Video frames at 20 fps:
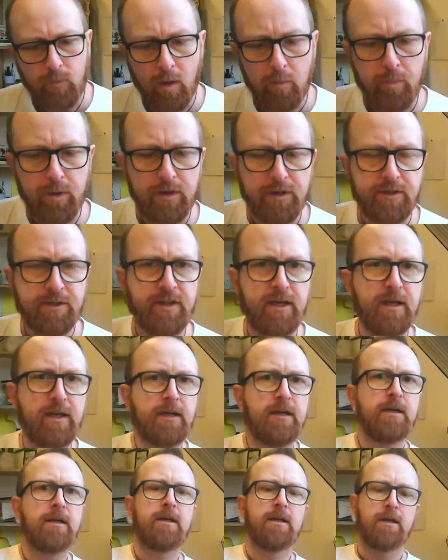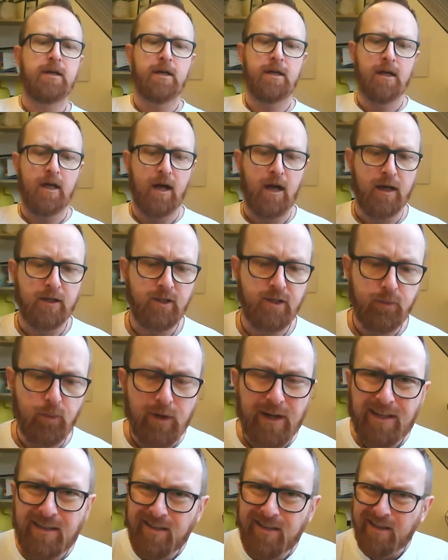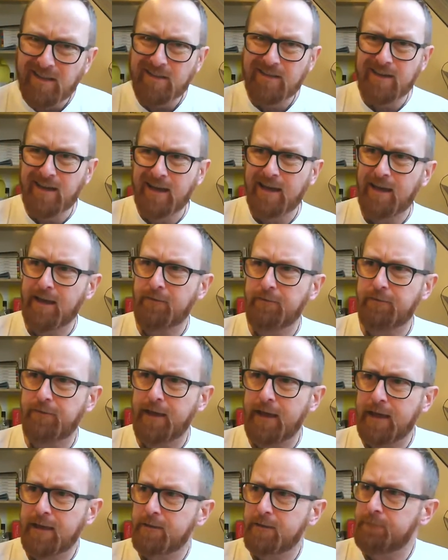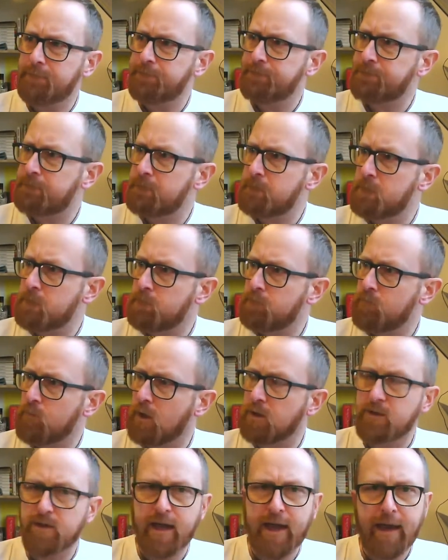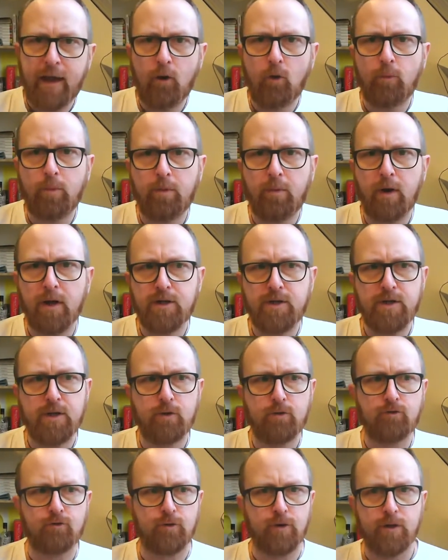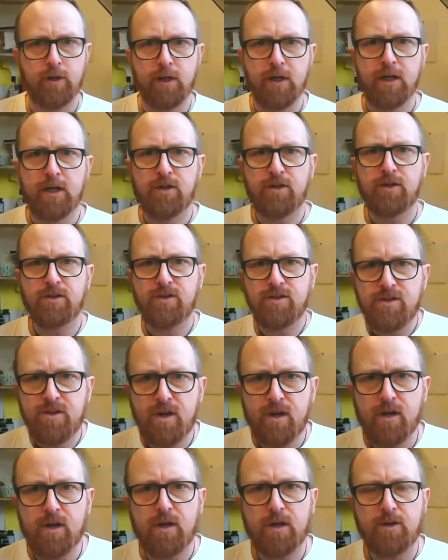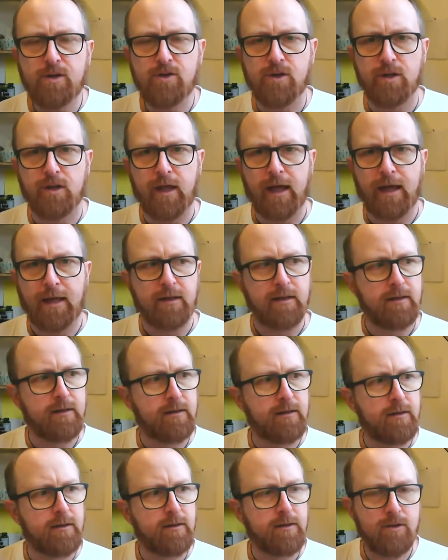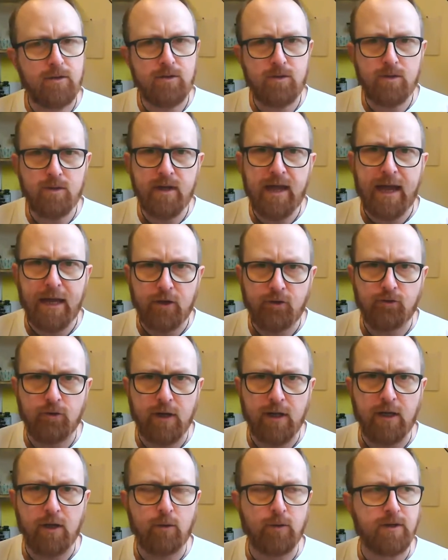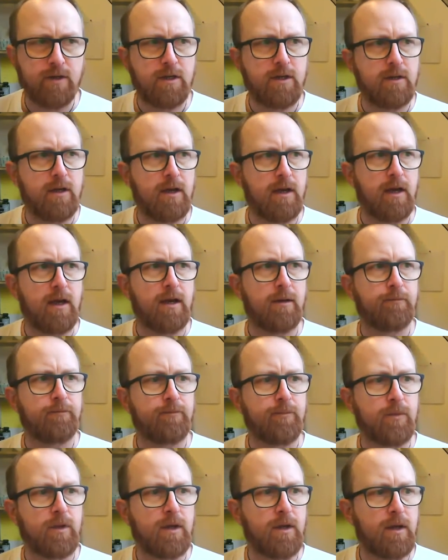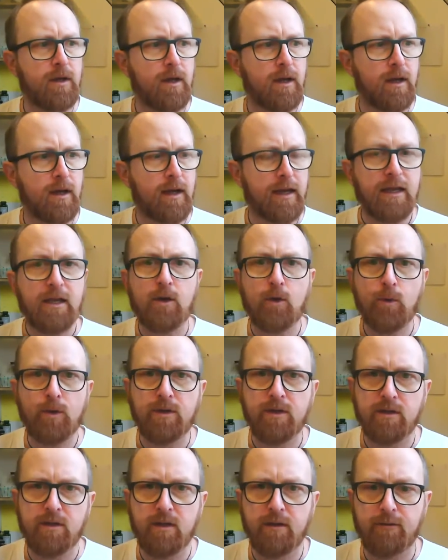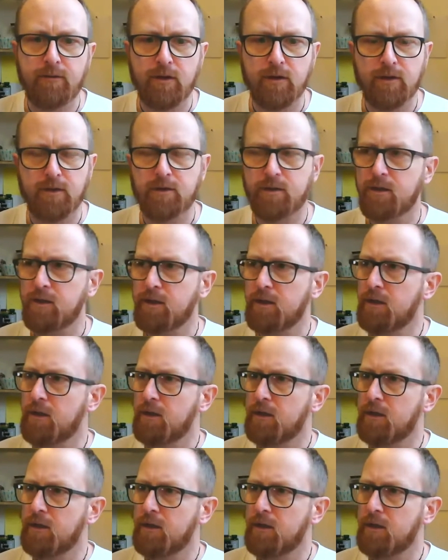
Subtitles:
But I just wanted to have that, to help my children just nurture that natural inquisitiveness.